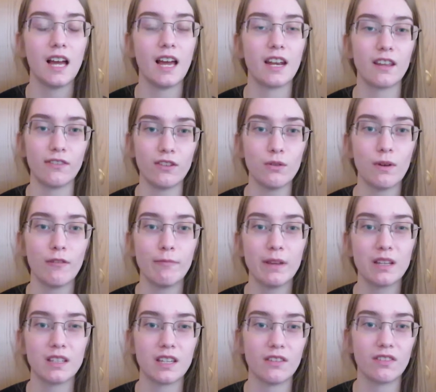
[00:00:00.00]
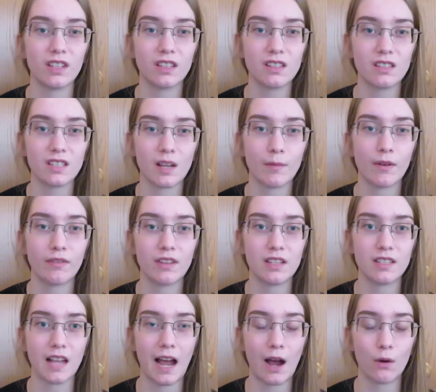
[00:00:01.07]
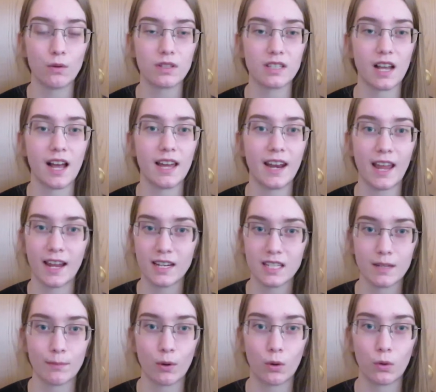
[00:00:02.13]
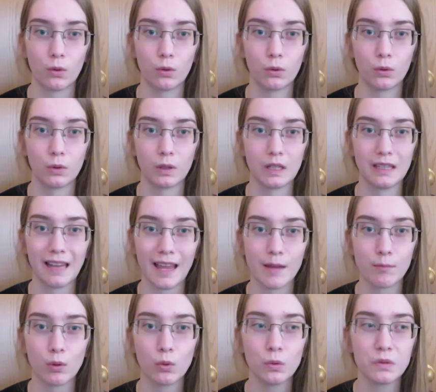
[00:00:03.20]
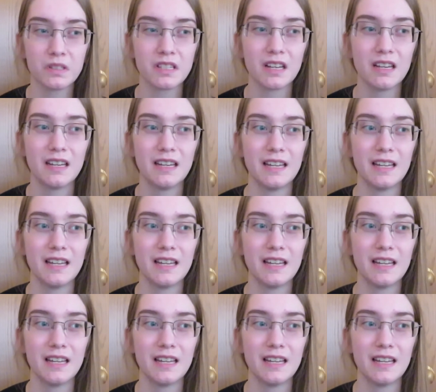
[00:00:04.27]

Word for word: And if you have been given some of these outside atypical labels,